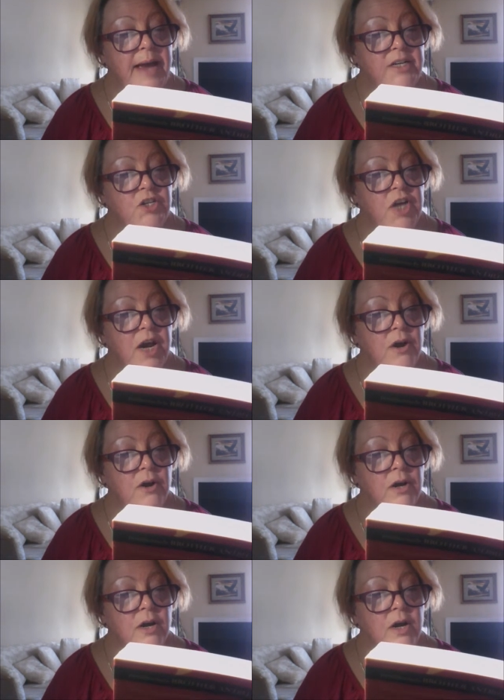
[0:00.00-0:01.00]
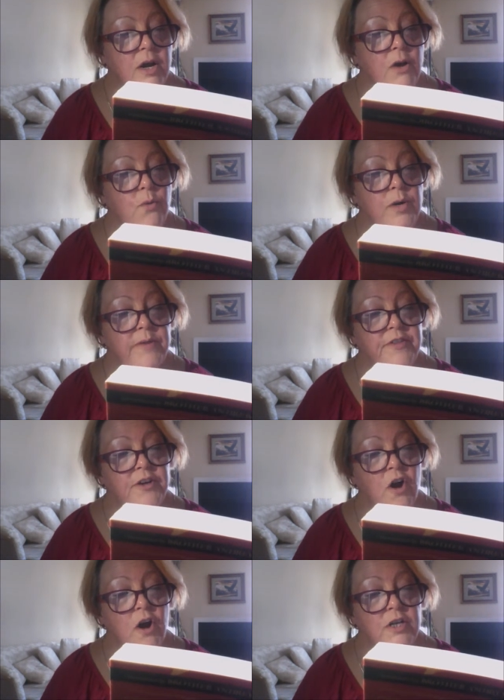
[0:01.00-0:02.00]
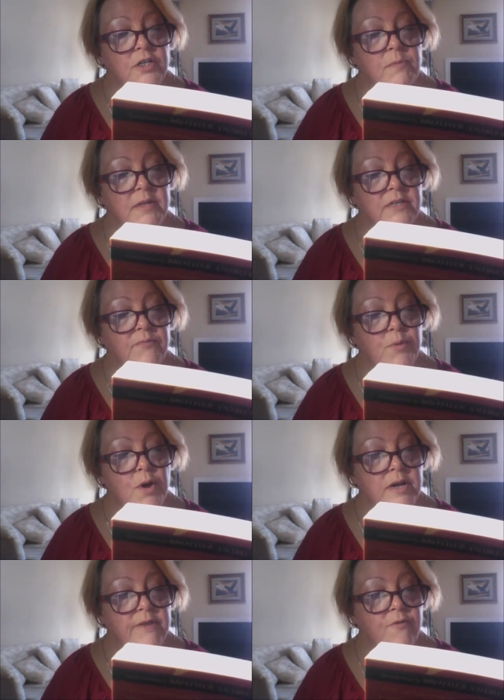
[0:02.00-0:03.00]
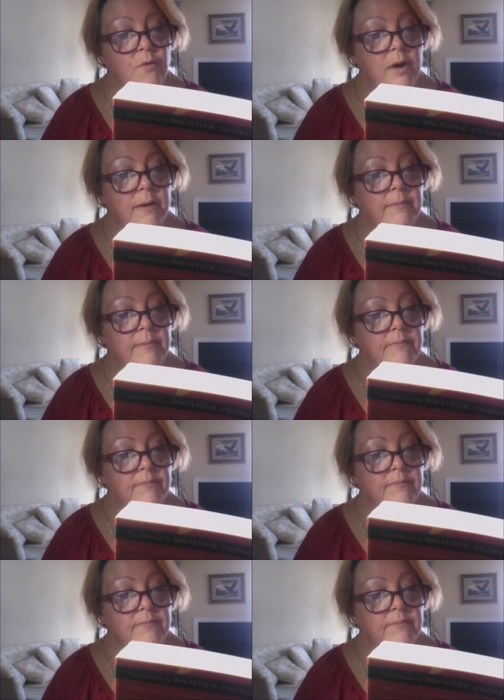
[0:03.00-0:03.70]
backed chair. One of the guards must have brought it for him.